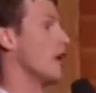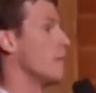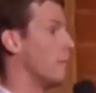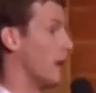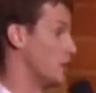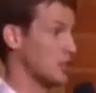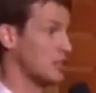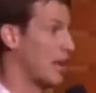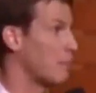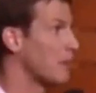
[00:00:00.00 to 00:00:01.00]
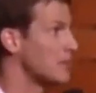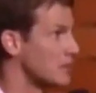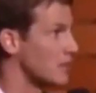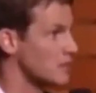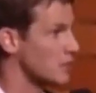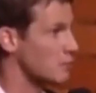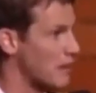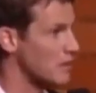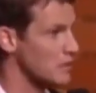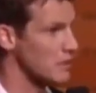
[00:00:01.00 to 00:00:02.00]
You're on a budget. That place gets
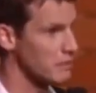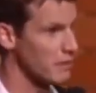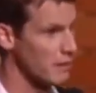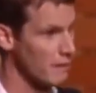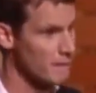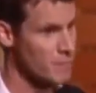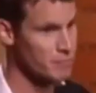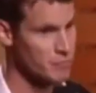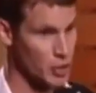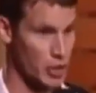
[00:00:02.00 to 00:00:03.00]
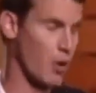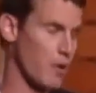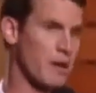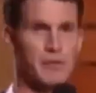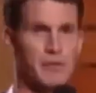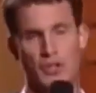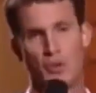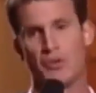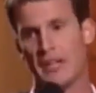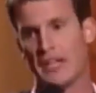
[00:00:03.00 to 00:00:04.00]
expensive. You go in there for
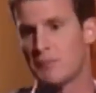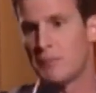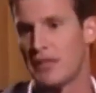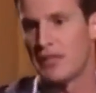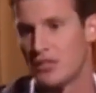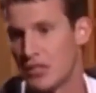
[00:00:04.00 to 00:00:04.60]
2 things, but then